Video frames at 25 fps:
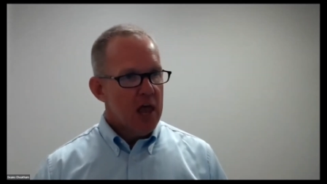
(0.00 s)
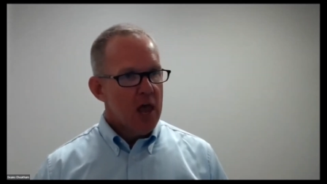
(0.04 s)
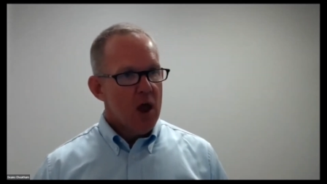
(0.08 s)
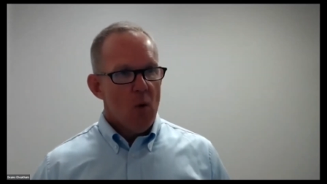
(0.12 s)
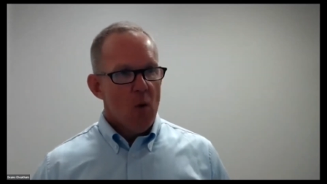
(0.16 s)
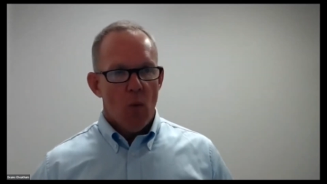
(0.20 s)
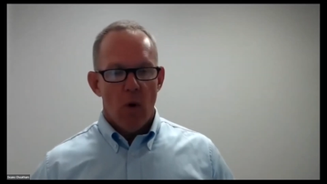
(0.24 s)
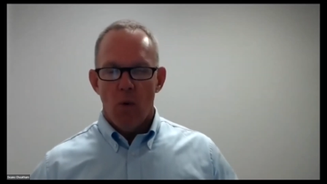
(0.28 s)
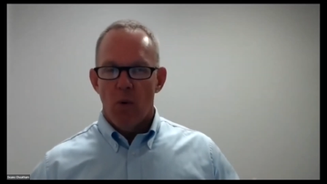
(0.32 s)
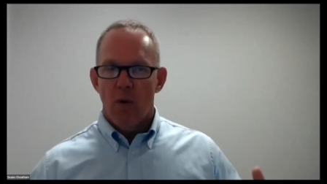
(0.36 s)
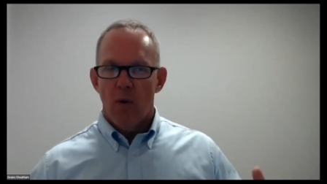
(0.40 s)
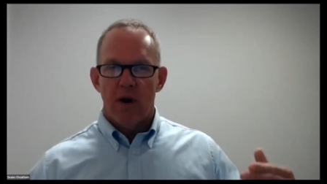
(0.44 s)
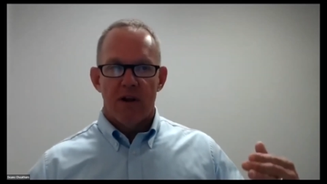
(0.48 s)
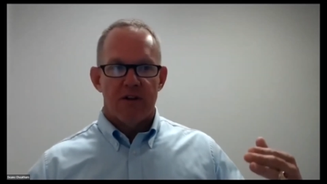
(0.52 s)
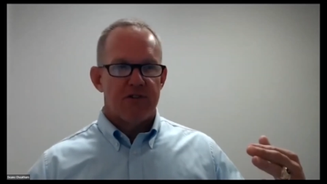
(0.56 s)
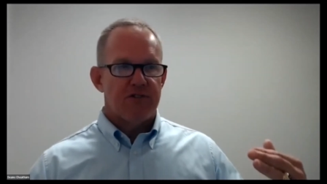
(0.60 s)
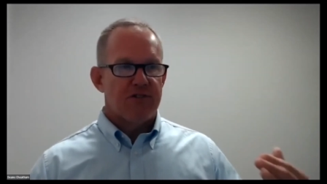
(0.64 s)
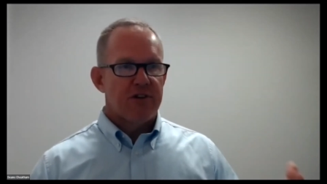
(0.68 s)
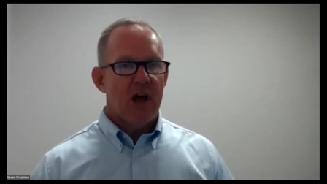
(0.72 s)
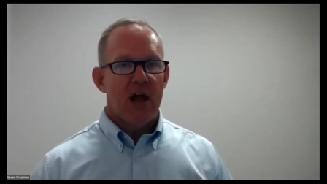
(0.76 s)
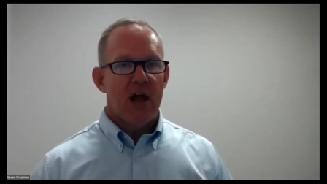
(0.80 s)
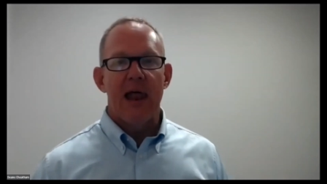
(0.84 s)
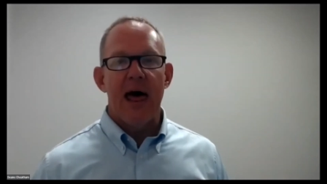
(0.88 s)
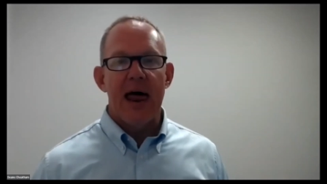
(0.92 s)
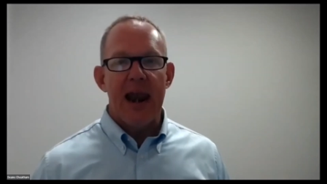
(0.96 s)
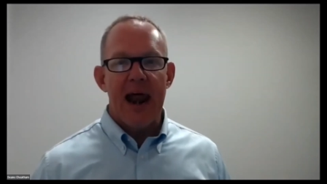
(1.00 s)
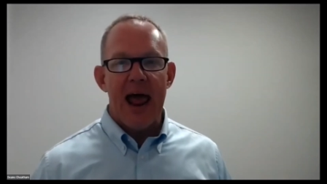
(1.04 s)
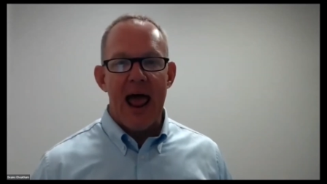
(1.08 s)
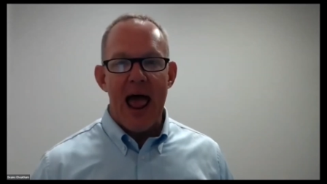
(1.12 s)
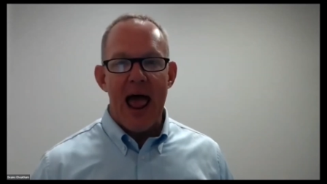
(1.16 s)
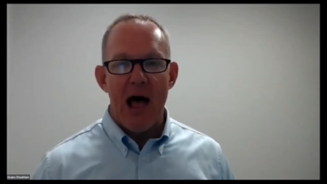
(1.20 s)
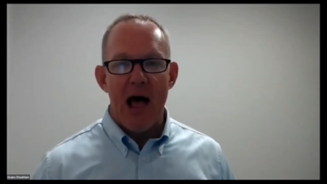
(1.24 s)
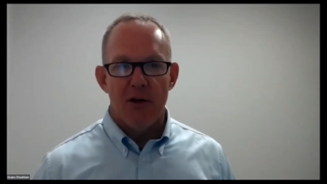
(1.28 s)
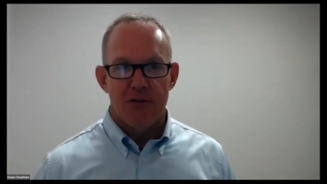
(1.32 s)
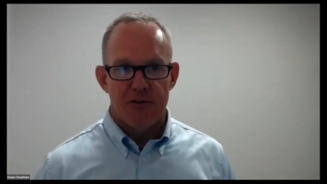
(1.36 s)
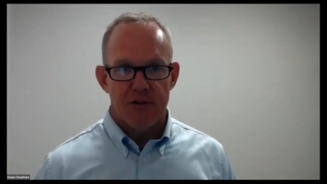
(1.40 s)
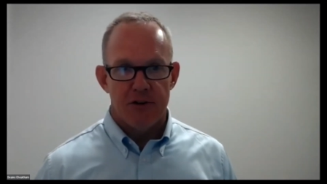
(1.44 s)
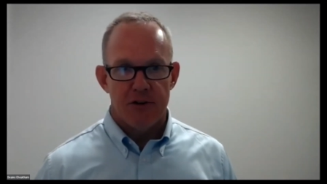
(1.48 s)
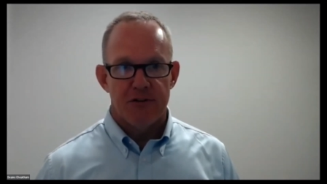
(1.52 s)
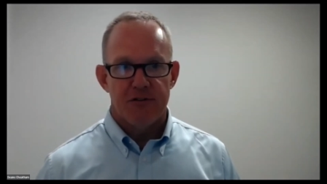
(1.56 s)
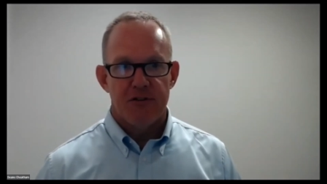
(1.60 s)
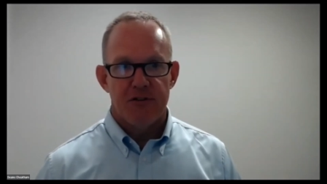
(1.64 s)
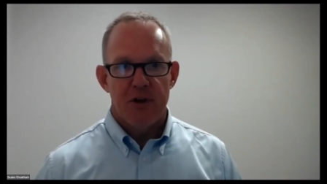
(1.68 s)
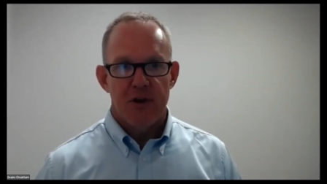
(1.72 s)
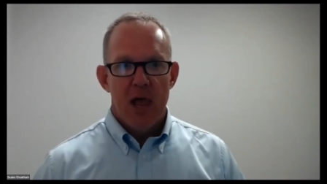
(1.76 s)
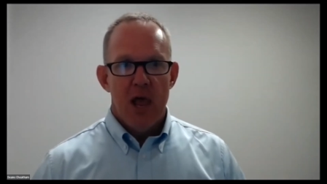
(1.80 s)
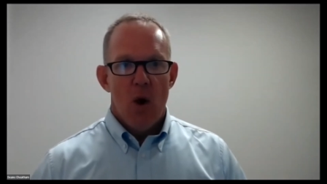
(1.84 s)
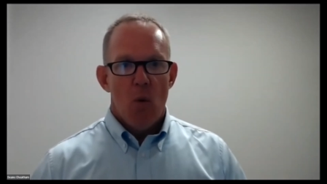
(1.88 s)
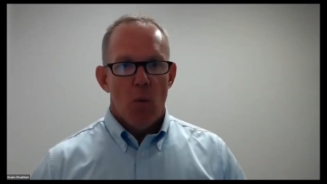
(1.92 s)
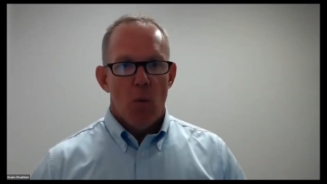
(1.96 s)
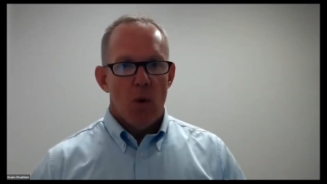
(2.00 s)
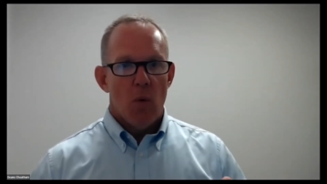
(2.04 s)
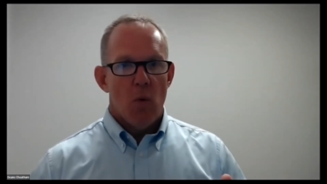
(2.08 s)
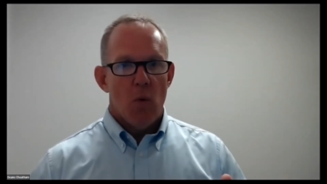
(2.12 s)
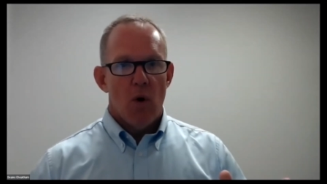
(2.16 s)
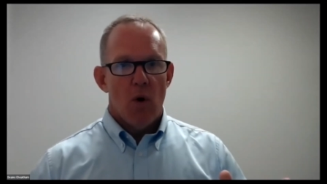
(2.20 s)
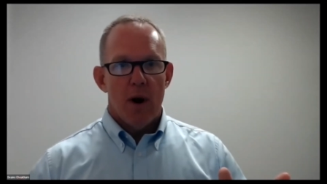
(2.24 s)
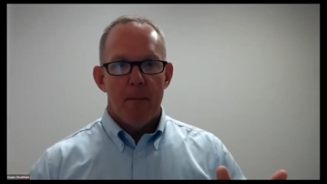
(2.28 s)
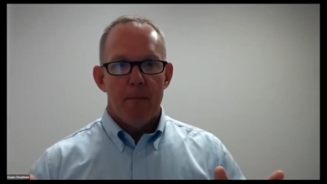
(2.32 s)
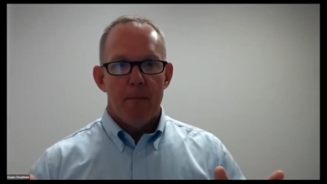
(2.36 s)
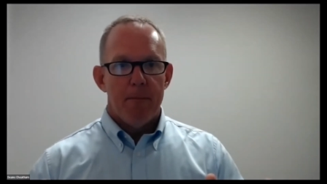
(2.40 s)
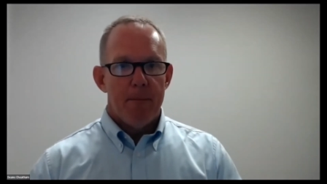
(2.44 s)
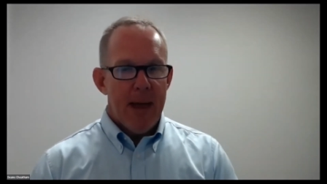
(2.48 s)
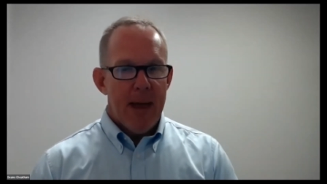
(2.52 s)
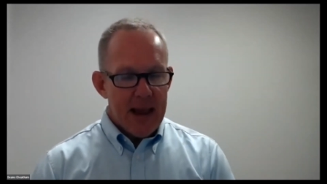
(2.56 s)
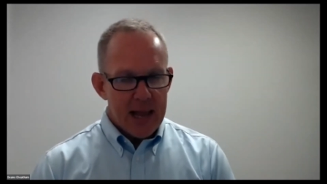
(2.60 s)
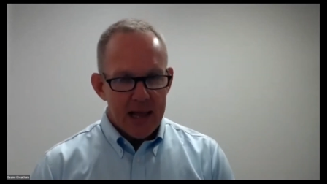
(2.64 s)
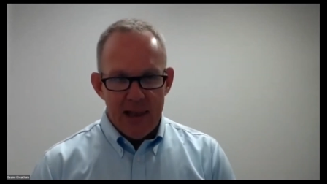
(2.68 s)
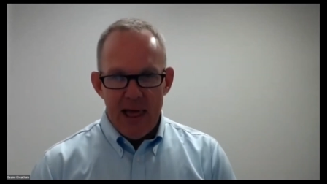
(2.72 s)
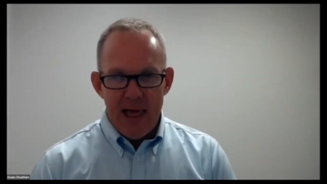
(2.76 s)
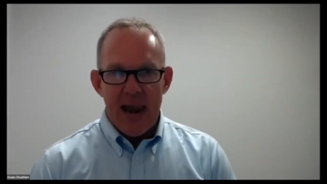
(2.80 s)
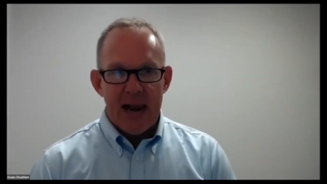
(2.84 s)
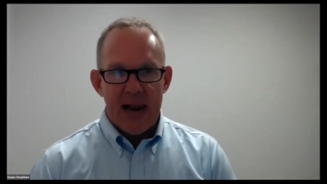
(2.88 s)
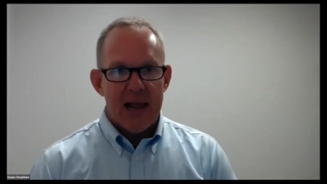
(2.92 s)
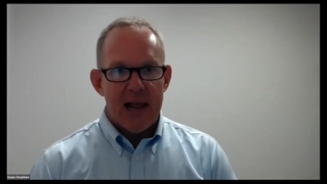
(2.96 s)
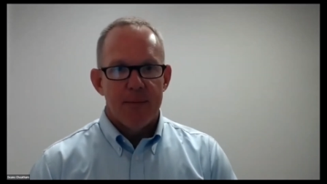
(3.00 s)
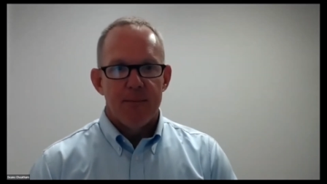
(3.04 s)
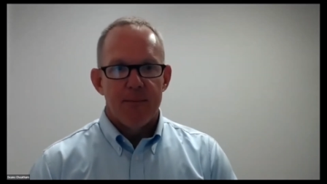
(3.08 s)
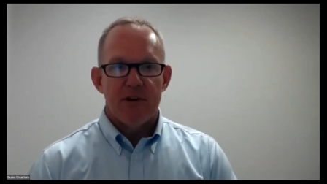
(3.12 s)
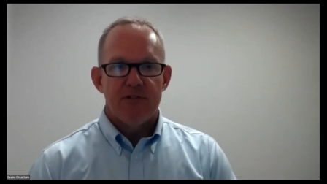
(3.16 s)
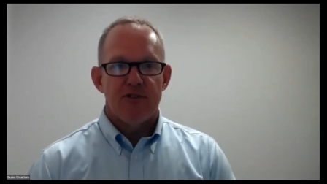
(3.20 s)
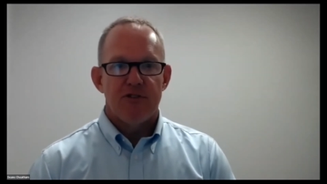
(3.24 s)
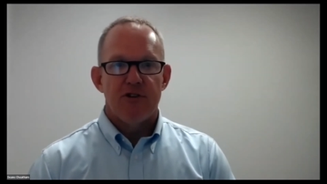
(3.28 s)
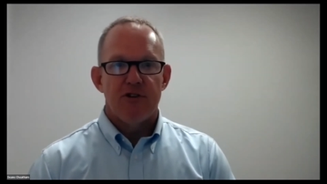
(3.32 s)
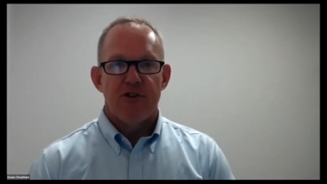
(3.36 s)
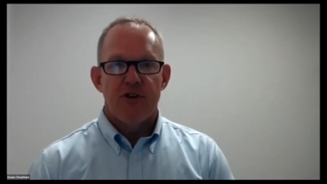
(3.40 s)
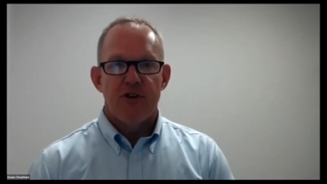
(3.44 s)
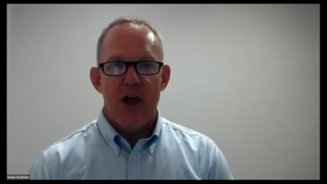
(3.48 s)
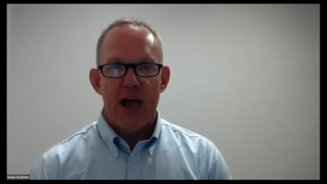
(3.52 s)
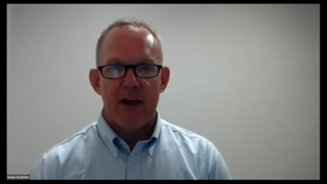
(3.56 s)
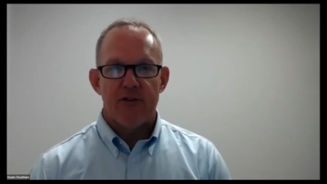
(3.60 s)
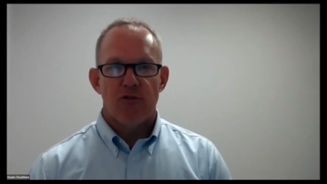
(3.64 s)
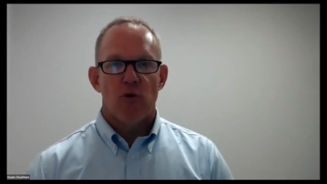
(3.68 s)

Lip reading: We want to sell a lot of houses. We want to make a lot of commission checks.